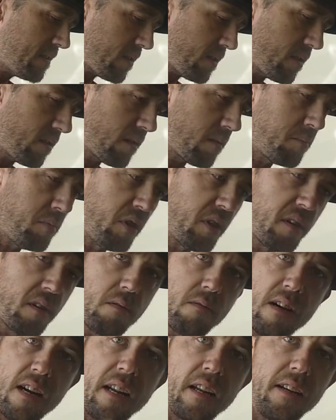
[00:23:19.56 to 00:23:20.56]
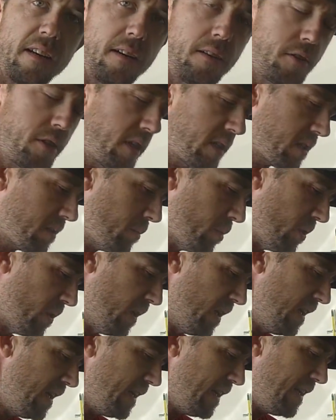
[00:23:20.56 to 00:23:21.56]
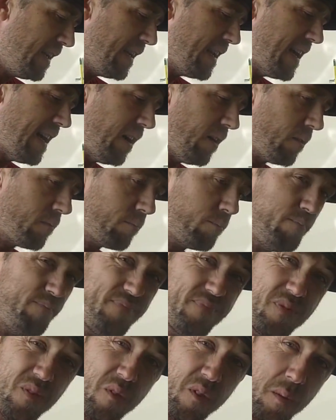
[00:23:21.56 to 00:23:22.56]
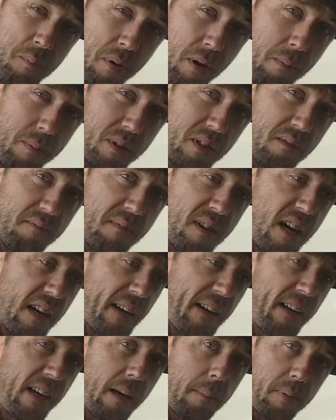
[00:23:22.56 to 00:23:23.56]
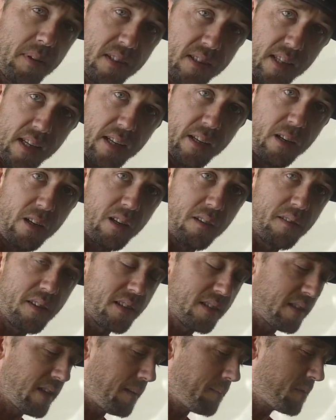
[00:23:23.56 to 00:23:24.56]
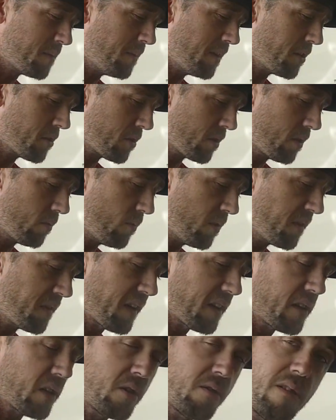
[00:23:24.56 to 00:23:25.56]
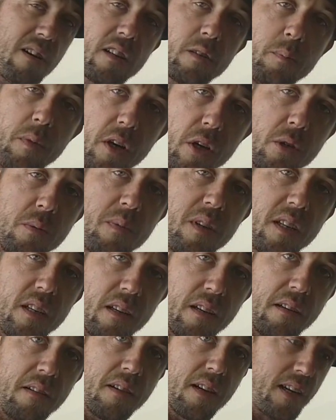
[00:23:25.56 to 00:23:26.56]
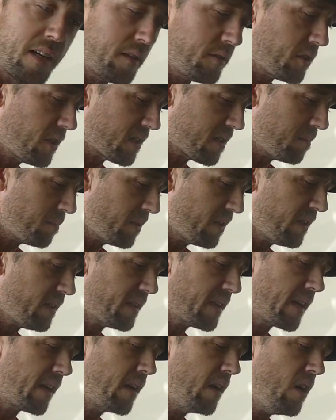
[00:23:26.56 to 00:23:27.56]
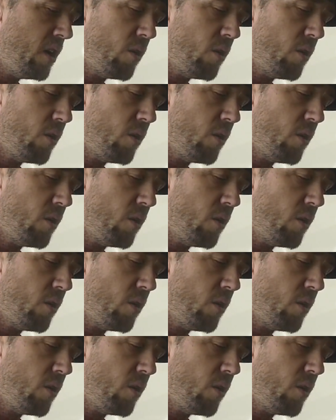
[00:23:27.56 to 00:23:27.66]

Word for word: so that they're both threaded and adjustable. Now, for the purpose of mocking up and setting all of this up to make sure that we've got the correct measurement and adjustability,